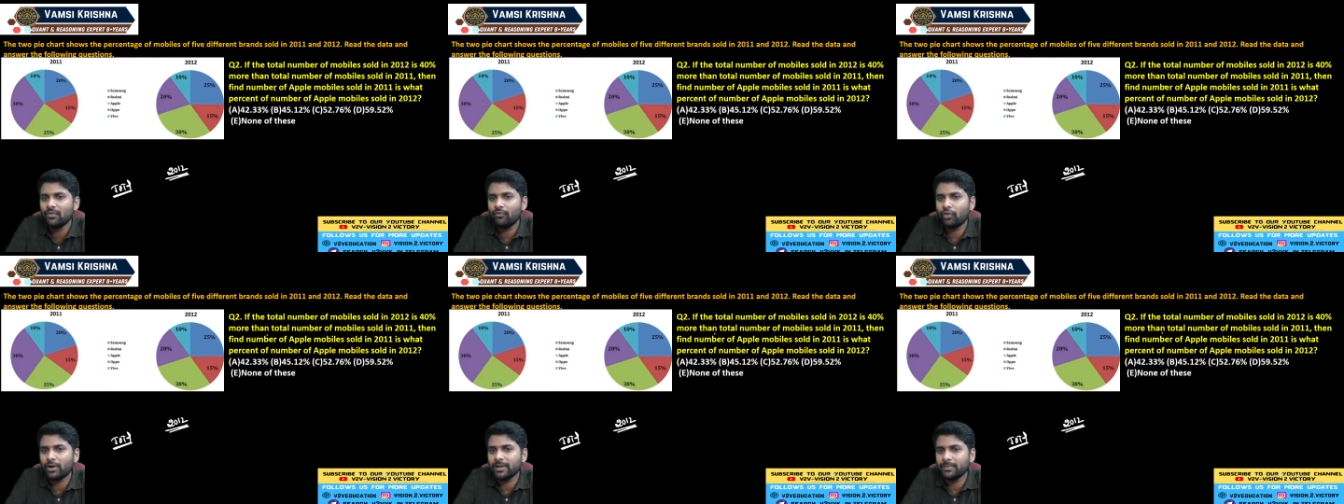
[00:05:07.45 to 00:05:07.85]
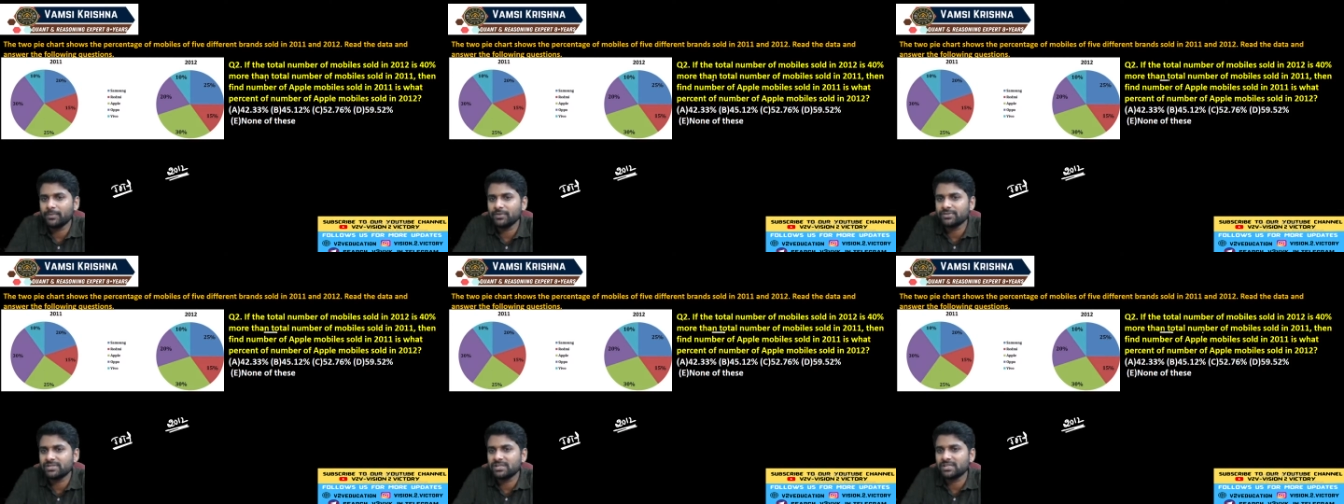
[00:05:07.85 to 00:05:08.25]

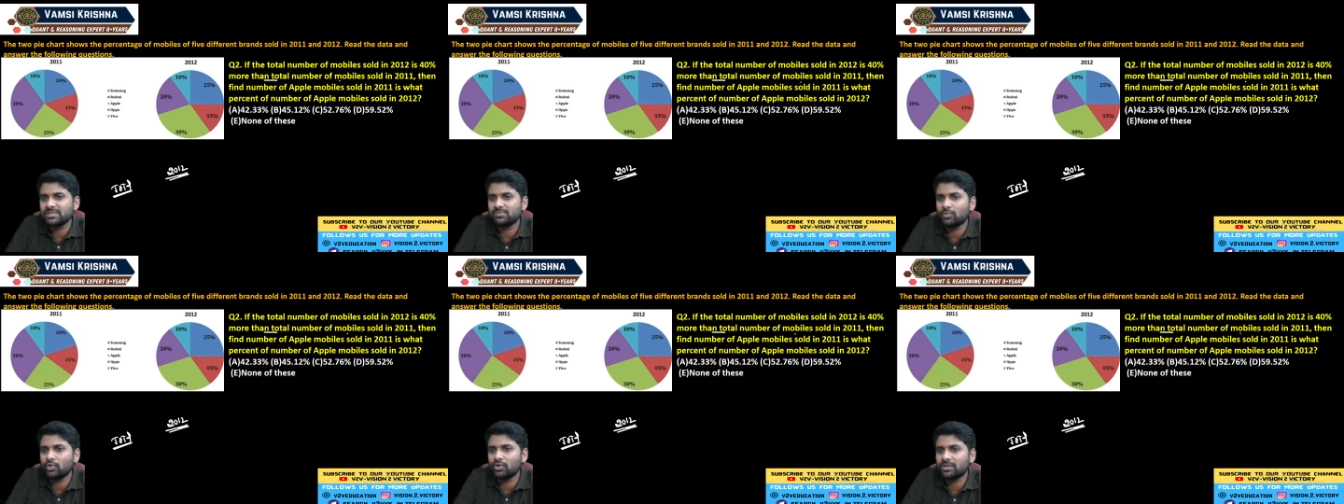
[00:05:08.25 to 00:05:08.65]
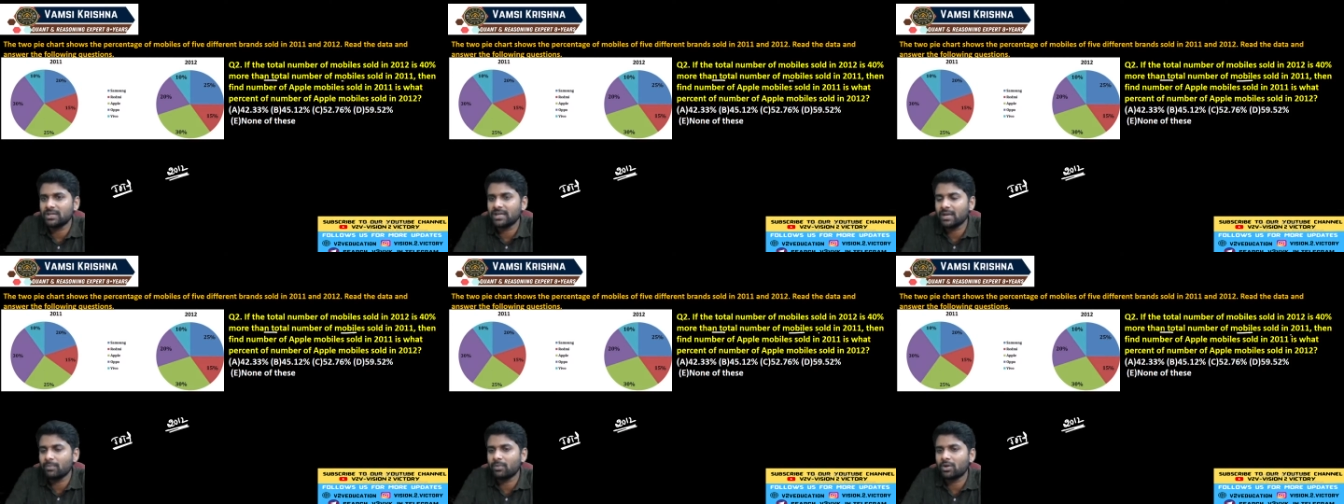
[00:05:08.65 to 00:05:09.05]
40% is more than
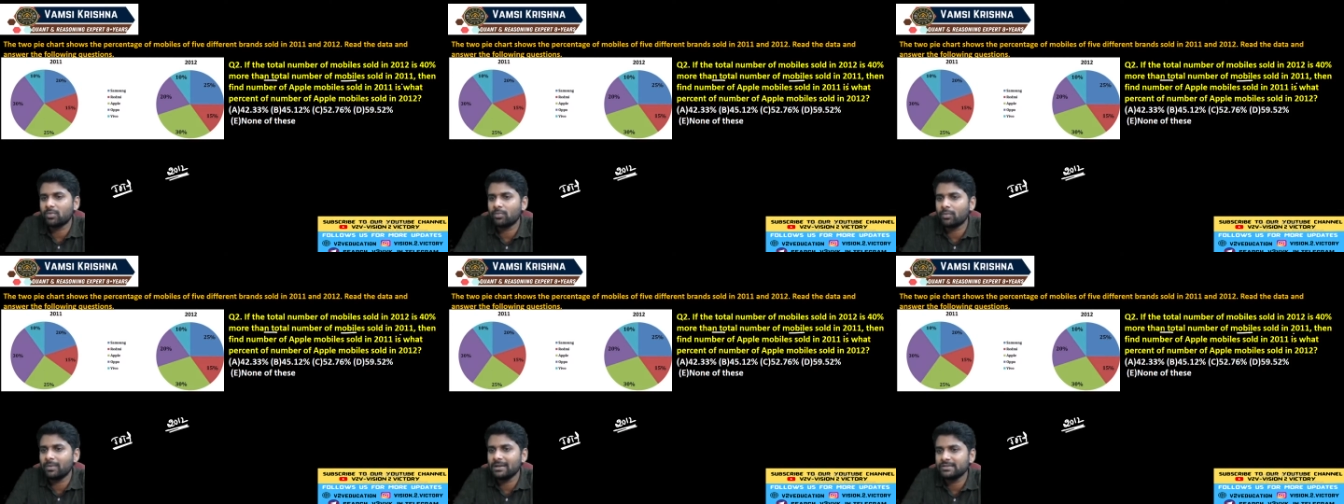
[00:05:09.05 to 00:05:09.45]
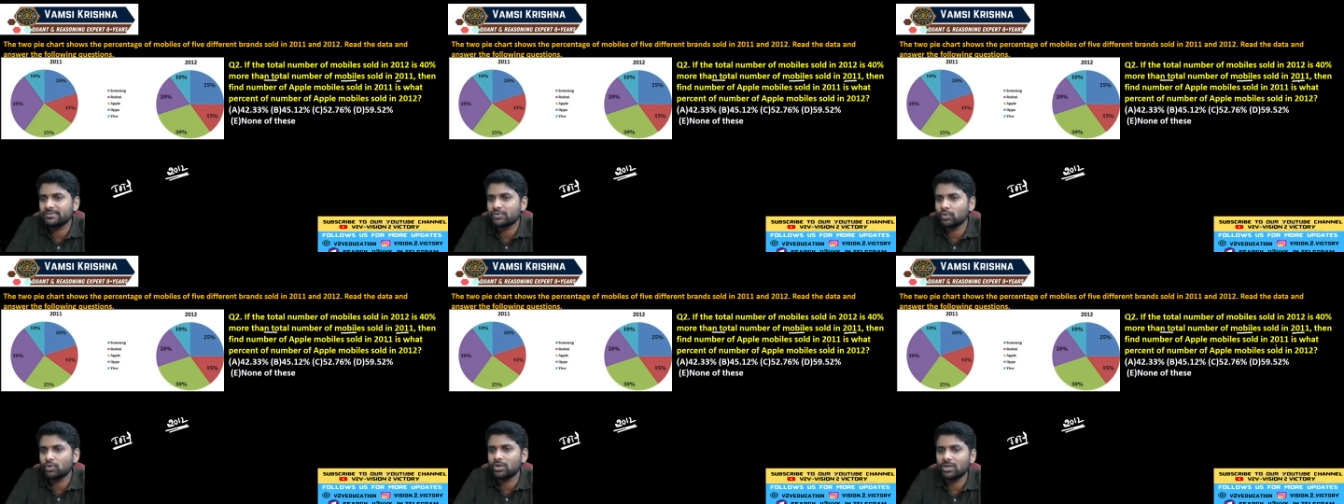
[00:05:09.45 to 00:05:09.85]
number of mobiles
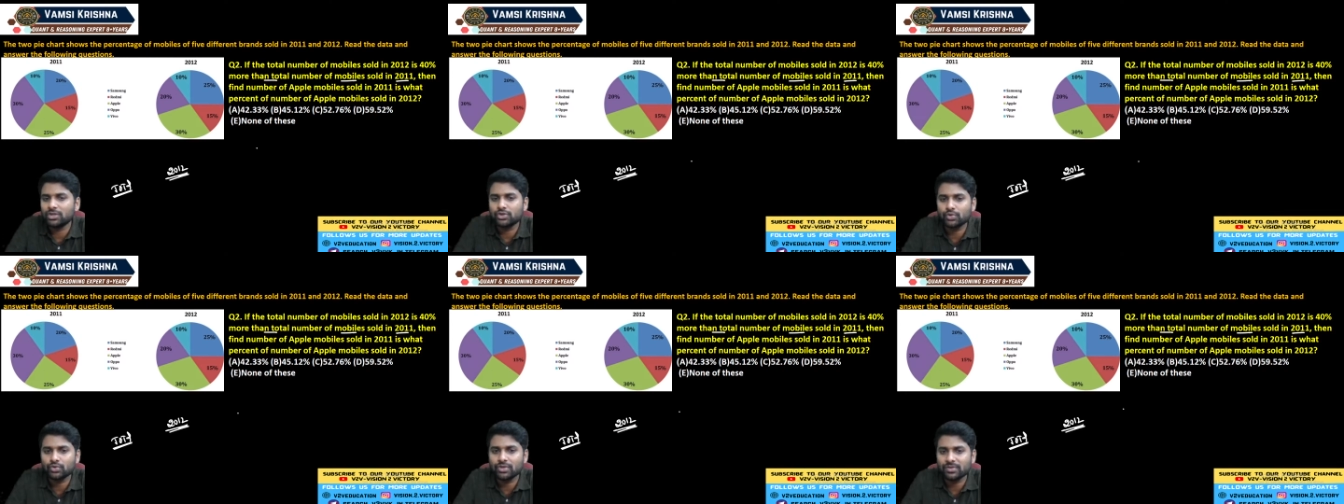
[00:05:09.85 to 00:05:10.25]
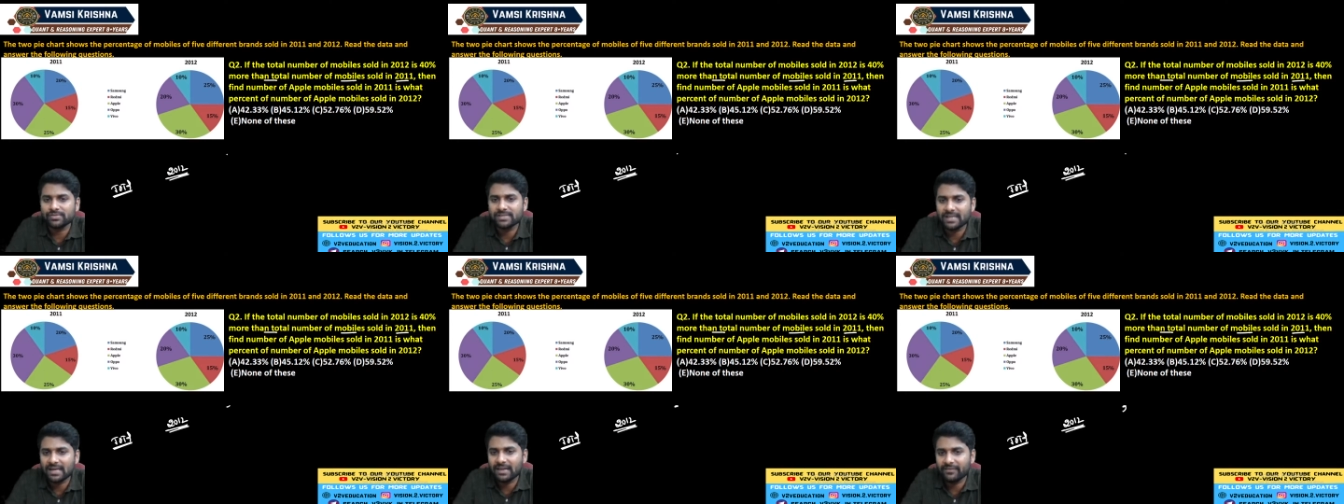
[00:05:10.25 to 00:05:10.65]
sold on
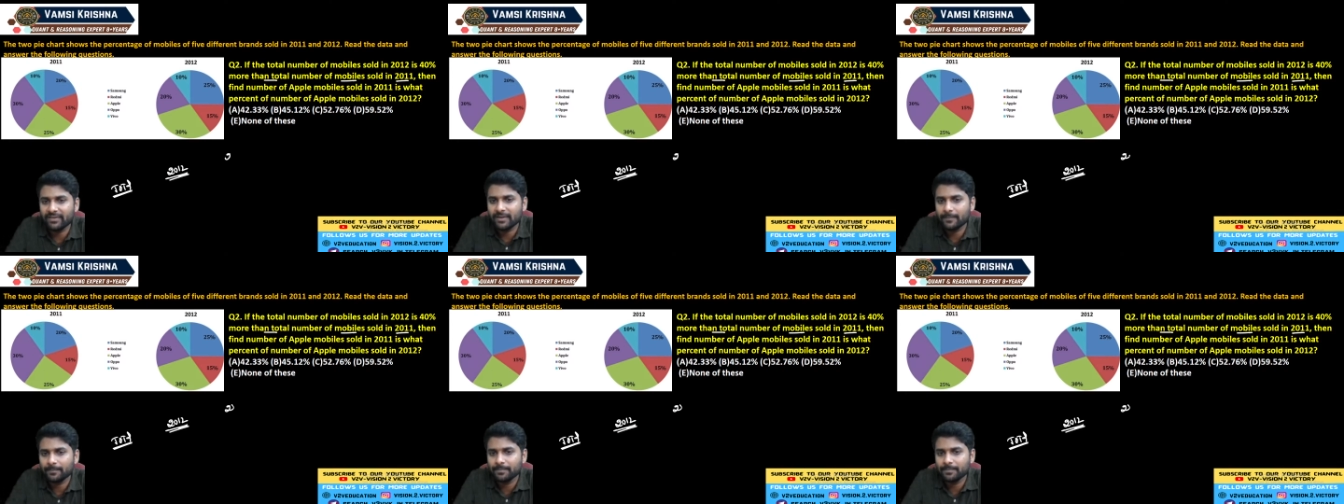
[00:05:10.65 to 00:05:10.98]
2011.